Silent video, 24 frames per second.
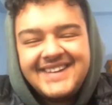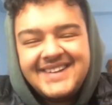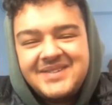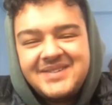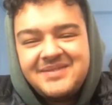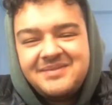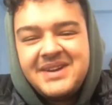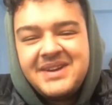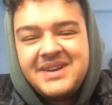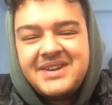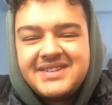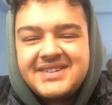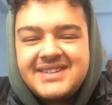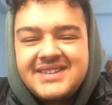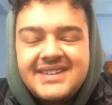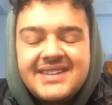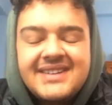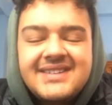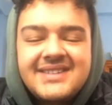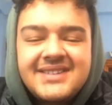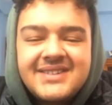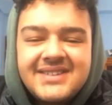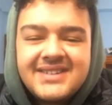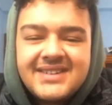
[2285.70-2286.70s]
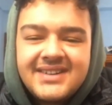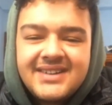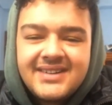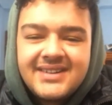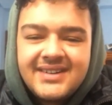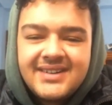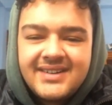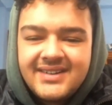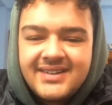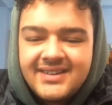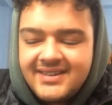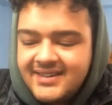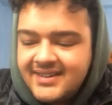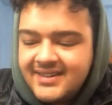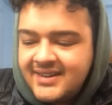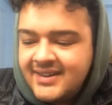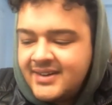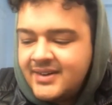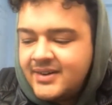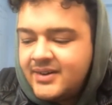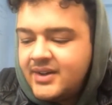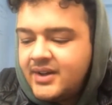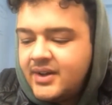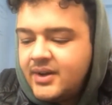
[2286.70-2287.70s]
Mere say this is a
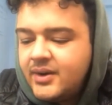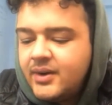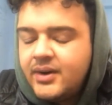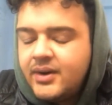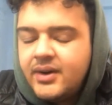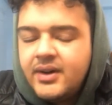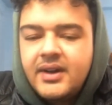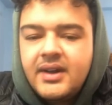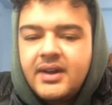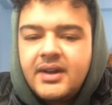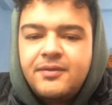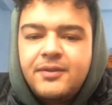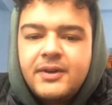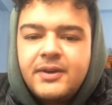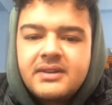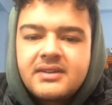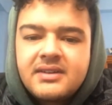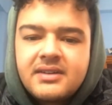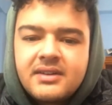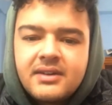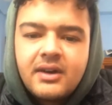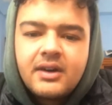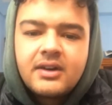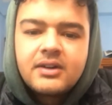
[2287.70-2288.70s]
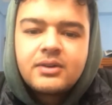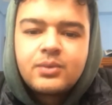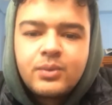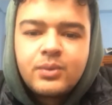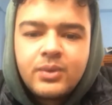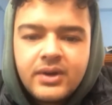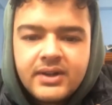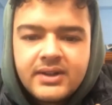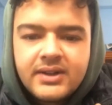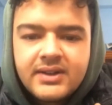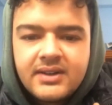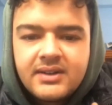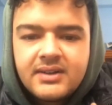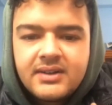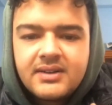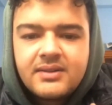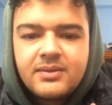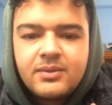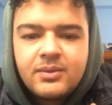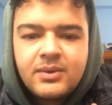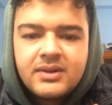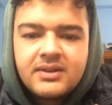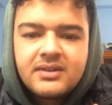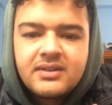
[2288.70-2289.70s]
if it's not worth it,
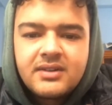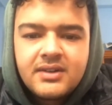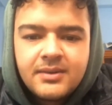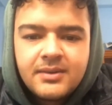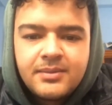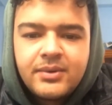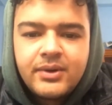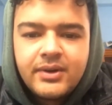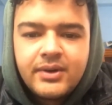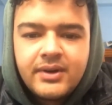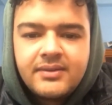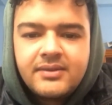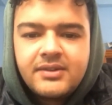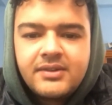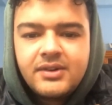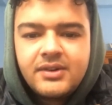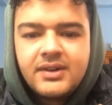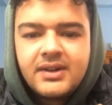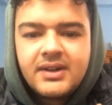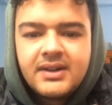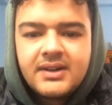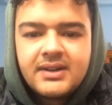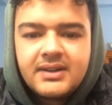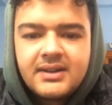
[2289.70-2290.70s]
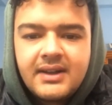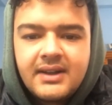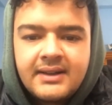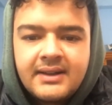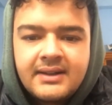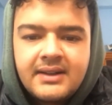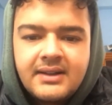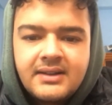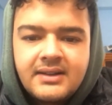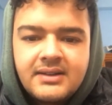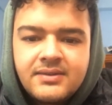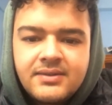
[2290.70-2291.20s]
what's the point of doing it at the end